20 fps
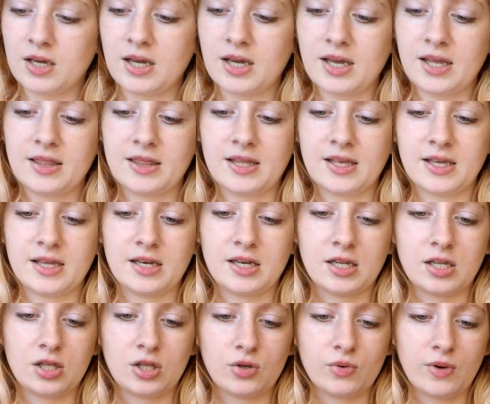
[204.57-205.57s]
And then
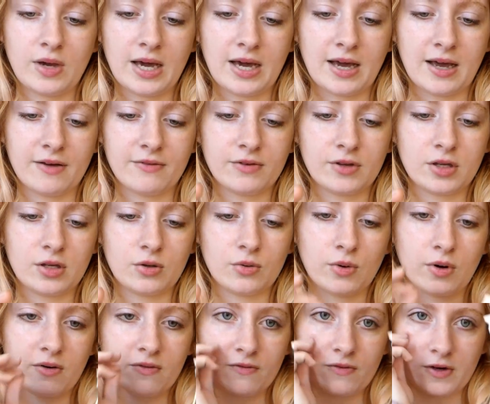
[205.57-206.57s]
you have
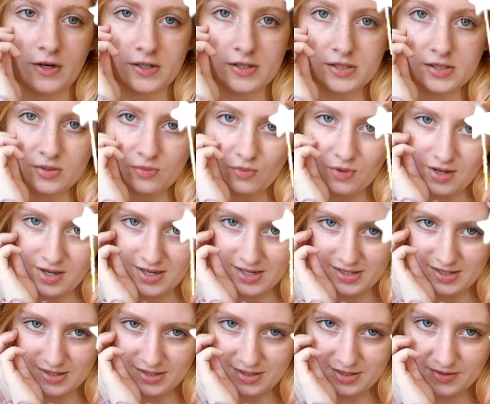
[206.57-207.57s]
your first
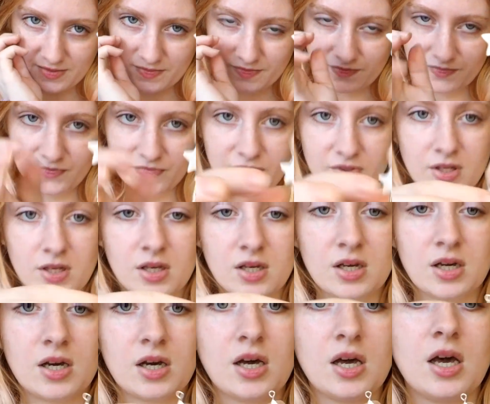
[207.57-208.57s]
wand.
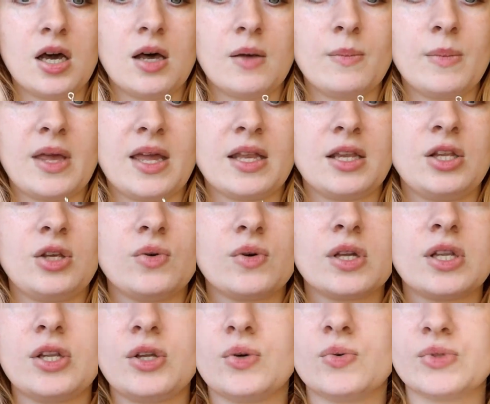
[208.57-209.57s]
And you
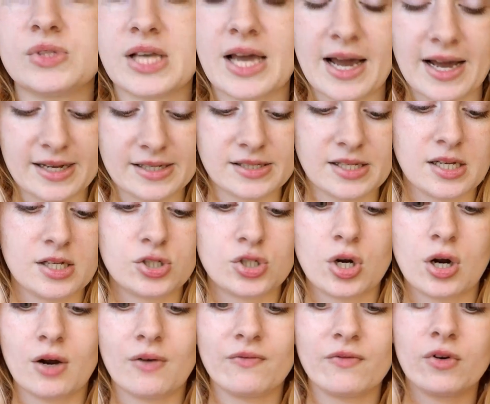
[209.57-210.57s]
can use it as a
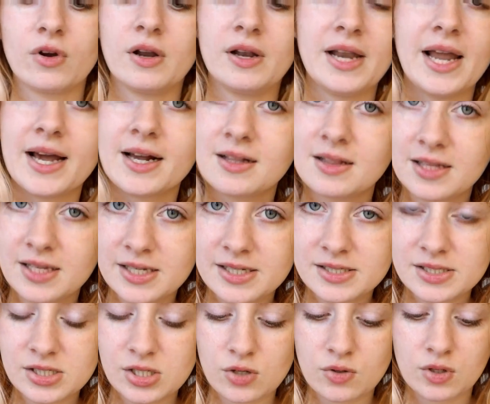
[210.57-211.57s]
charm for a
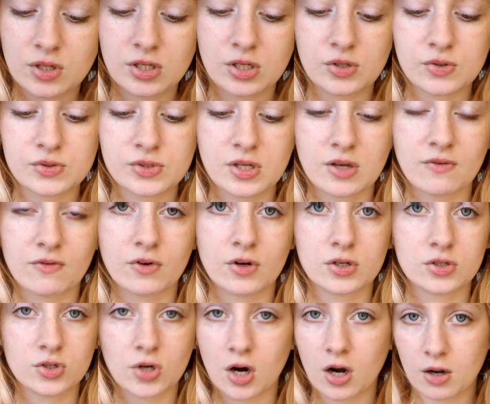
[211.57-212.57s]
necklace, you can use it for a
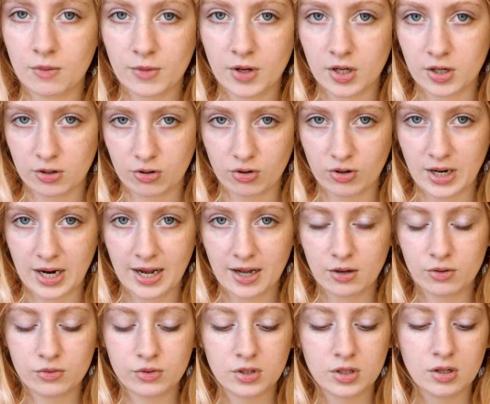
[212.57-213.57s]
charm on a
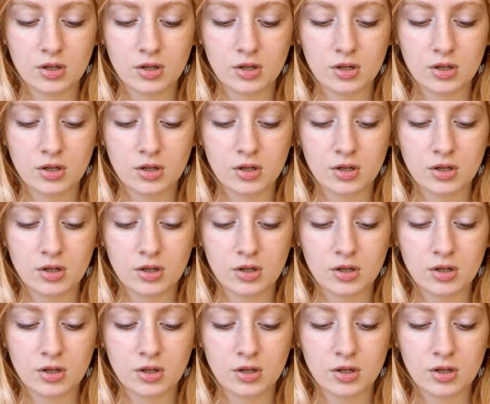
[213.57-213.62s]
crown,